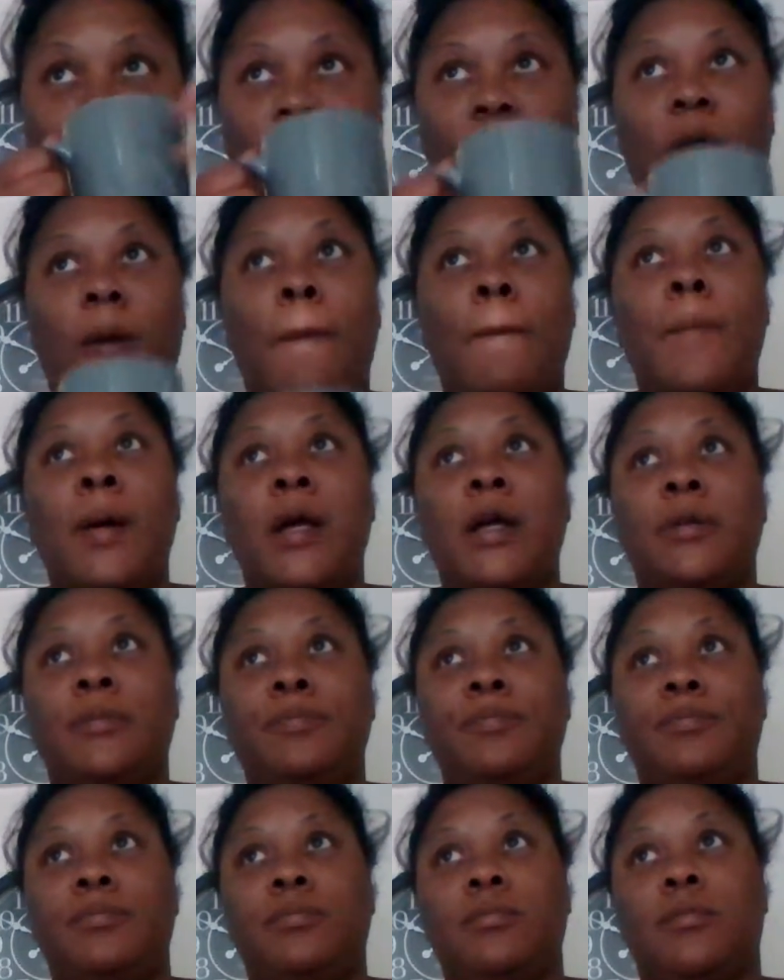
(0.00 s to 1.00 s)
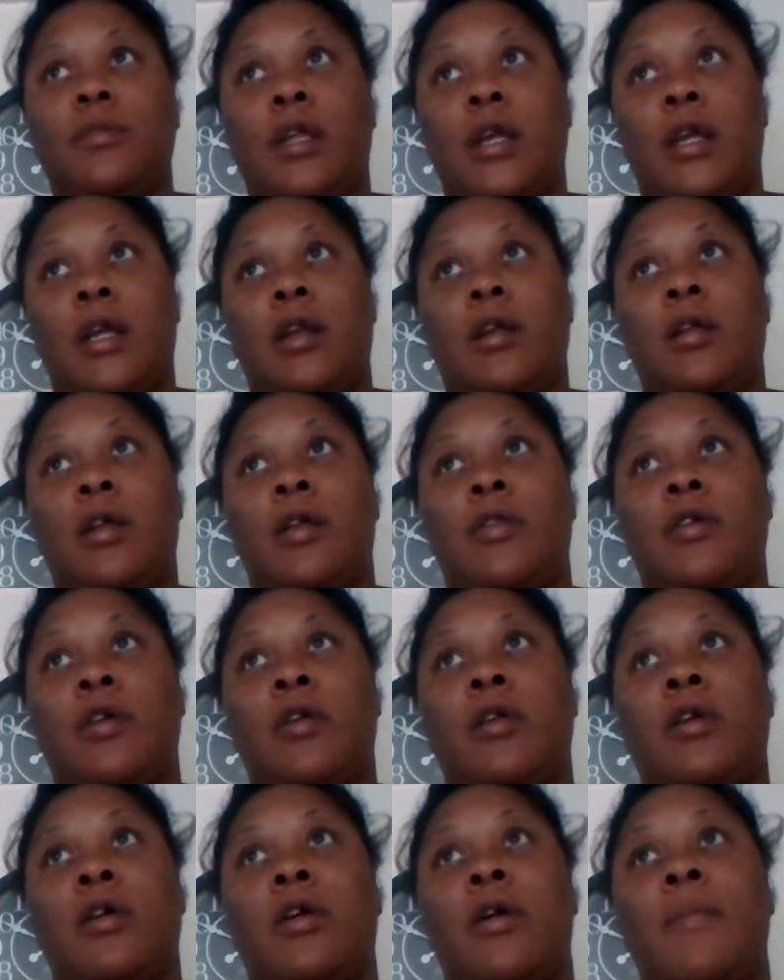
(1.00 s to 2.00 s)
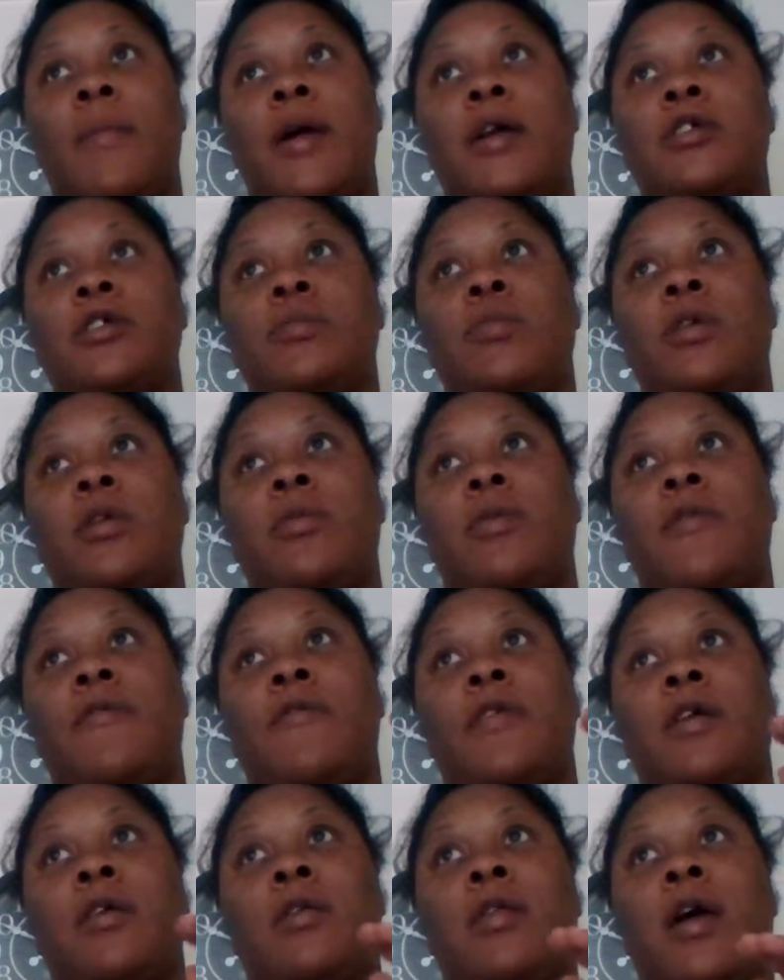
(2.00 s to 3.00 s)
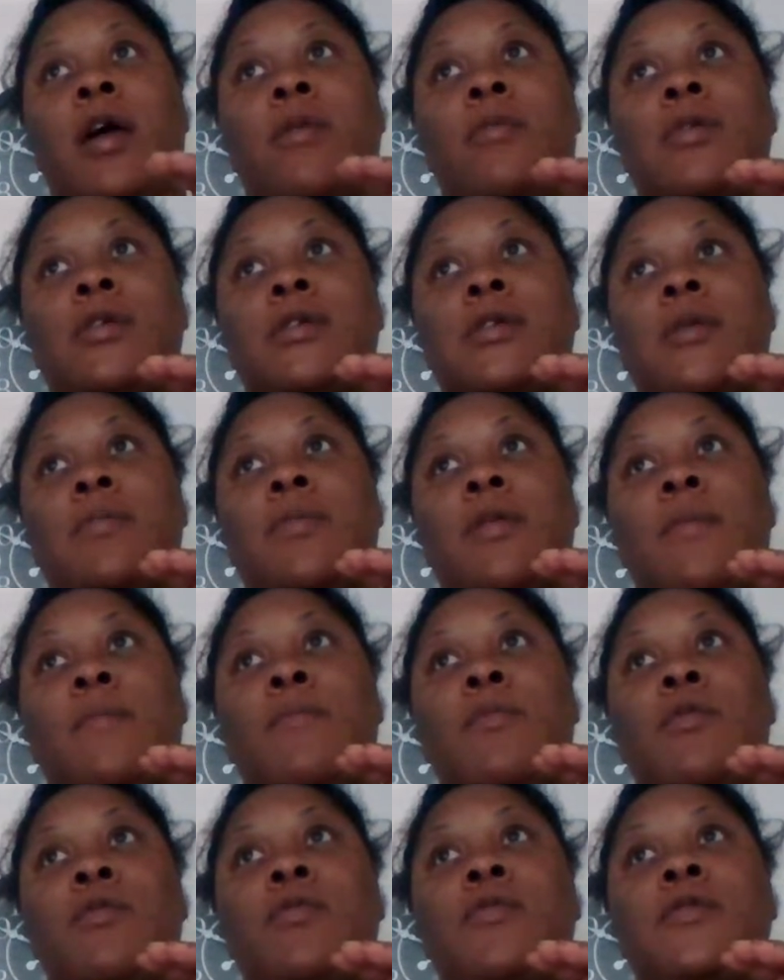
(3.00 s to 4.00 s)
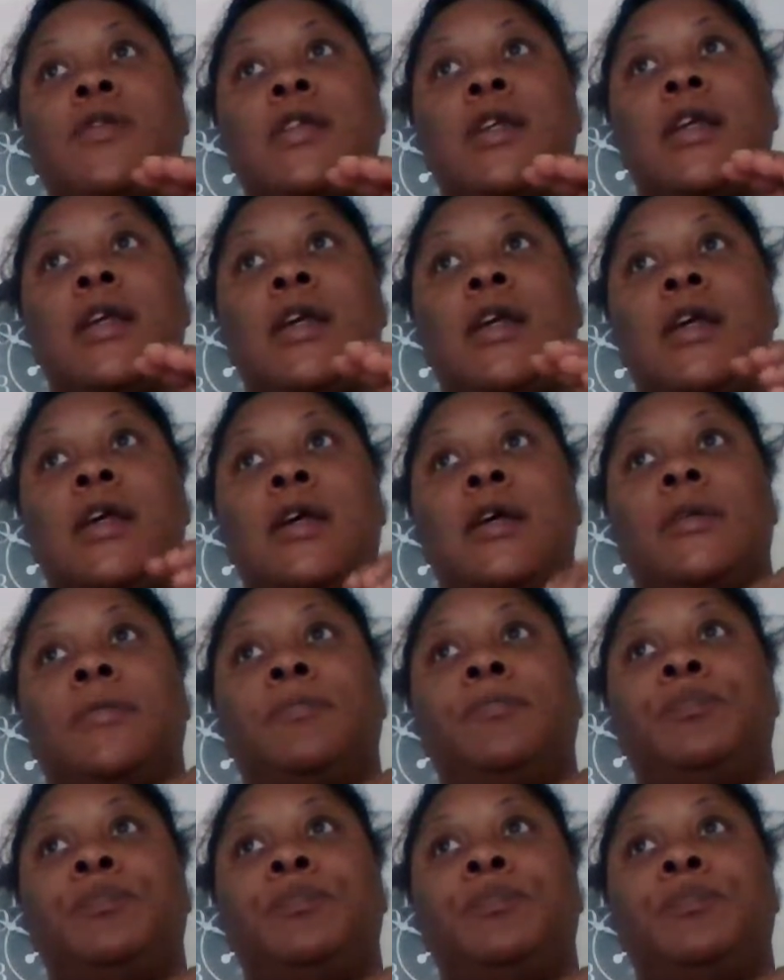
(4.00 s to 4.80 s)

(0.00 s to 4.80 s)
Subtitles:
but thinking of that earlier, imagine what it would feel like when something moves in